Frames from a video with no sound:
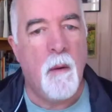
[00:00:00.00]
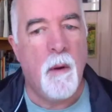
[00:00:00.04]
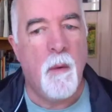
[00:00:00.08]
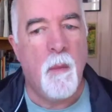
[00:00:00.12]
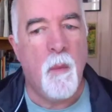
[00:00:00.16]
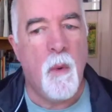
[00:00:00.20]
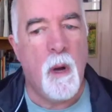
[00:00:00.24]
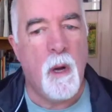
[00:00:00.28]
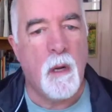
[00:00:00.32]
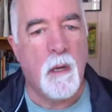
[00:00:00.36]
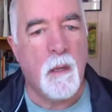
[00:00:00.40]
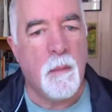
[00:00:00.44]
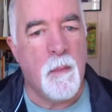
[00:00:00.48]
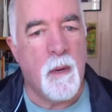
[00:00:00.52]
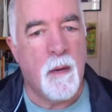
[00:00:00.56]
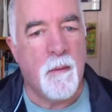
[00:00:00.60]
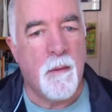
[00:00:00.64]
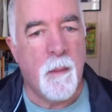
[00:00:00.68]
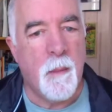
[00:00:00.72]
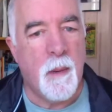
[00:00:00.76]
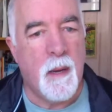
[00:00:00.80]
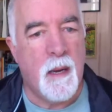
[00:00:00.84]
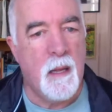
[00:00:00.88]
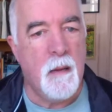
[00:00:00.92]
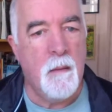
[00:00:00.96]
and welcome,
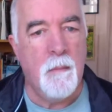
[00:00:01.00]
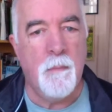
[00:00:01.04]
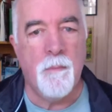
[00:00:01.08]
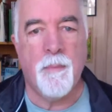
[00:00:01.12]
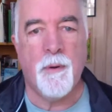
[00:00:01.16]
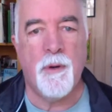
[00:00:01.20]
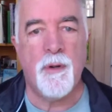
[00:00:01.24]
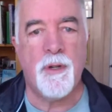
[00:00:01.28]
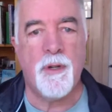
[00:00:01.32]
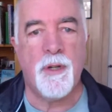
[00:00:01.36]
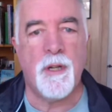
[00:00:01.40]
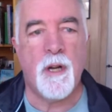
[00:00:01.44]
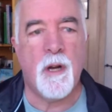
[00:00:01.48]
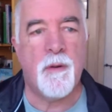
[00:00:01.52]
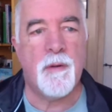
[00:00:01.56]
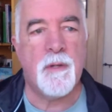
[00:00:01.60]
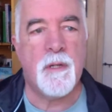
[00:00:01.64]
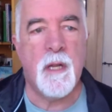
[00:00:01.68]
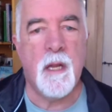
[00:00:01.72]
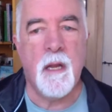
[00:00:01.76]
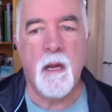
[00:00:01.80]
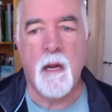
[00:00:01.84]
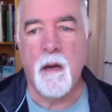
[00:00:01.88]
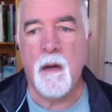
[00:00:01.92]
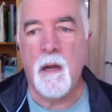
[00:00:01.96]
everybody. Bruce Jones
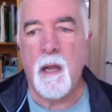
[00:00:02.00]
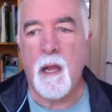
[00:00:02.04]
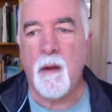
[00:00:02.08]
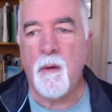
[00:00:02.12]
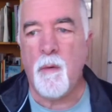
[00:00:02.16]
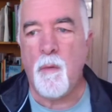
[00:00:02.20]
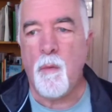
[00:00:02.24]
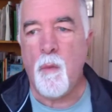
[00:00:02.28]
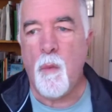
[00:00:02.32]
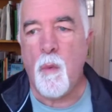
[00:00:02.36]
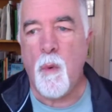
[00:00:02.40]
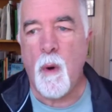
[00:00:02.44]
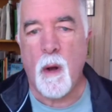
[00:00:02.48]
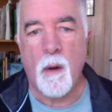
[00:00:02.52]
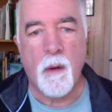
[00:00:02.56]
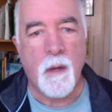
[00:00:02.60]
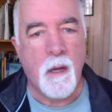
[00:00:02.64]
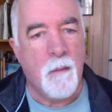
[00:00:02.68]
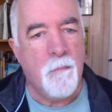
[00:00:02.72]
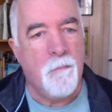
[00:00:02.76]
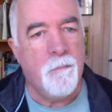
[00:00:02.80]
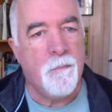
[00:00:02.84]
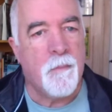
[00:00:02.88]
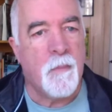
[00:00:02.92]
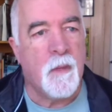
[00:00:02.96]
here, and
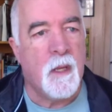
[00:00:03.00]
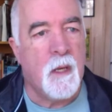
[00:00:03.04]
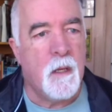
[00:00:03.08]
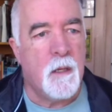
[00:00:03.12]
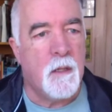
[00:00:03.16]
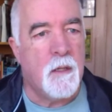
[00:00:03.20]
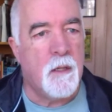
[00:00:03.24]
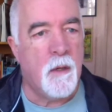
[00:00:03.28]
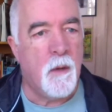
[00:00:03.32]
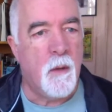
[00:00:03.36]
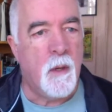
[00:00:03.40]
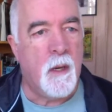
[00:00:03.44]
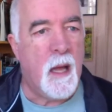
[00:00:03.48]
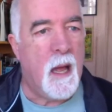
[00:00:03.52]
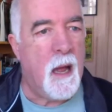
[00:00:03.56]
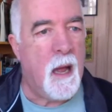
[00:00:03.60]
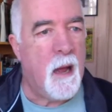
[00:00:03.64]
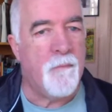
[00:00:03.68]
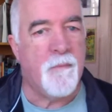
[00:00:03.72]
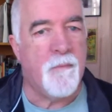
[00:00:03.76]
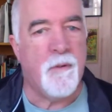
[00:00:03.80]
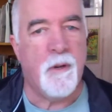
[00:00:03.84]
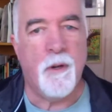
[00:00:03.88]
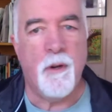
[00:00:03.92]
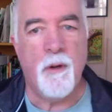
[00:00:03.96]
welcome to an
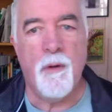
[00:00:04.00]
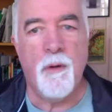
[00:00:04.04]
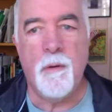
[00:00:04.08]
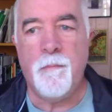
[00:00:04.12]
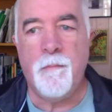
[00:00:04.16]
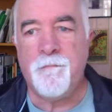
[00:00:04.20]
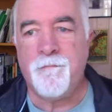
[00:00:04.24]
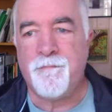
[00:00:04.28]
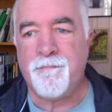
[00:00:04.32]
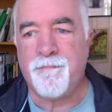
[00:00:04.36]
afternoon.